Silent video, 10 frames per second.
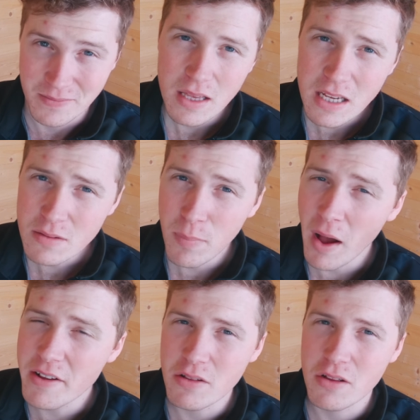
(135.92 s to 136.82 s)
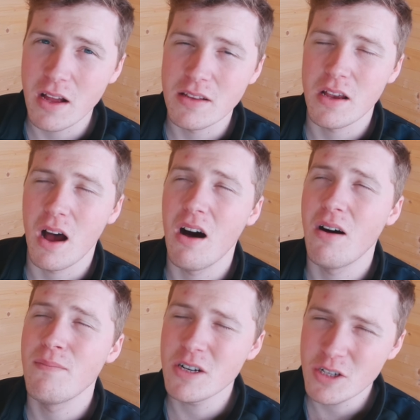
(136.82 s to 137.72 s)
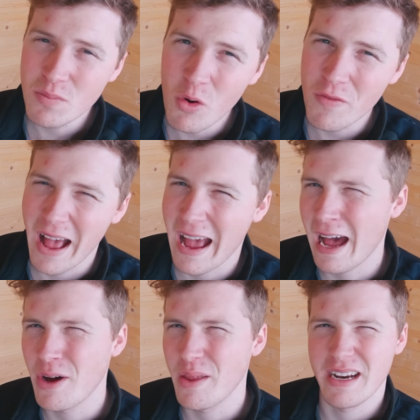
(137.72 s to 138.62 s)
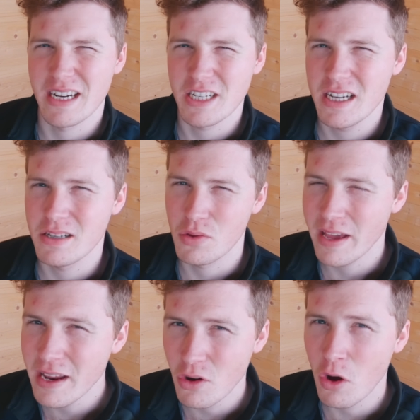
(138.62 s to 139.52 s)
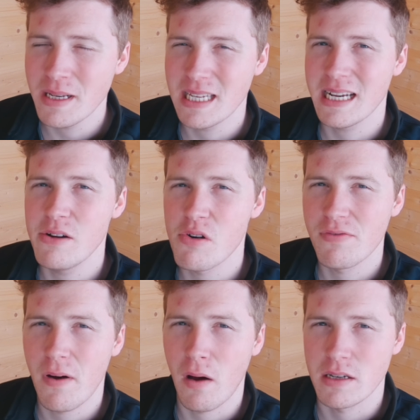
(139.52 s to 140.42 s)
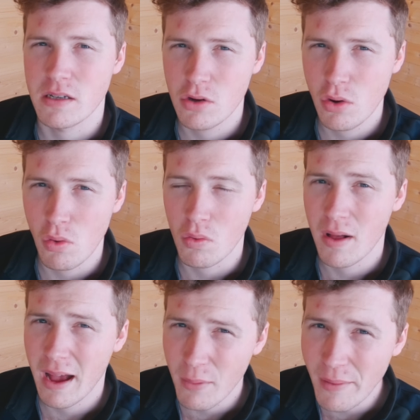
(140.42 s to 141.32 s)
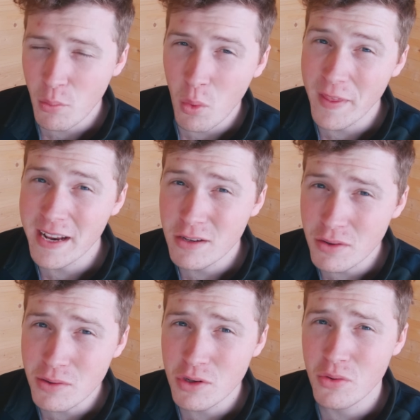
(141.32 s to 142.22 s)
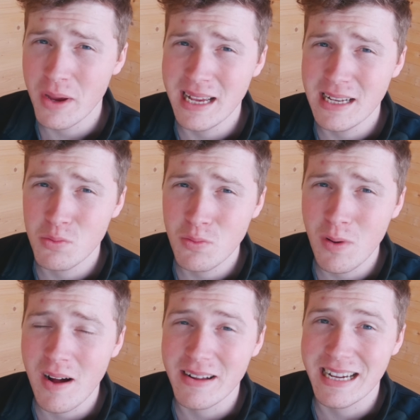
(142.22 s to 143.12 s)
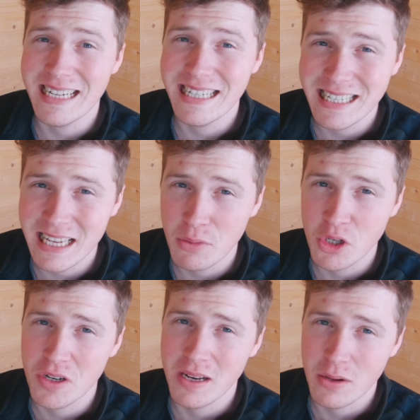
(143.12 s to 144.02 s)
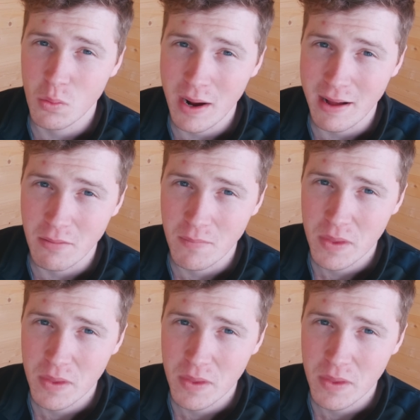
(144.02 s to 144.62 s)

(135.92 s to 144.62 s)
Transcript: These Baikal guns are much more of a hammer than a chisel. They are not a particularly refined tool. However, what they do do is work exceptionally well.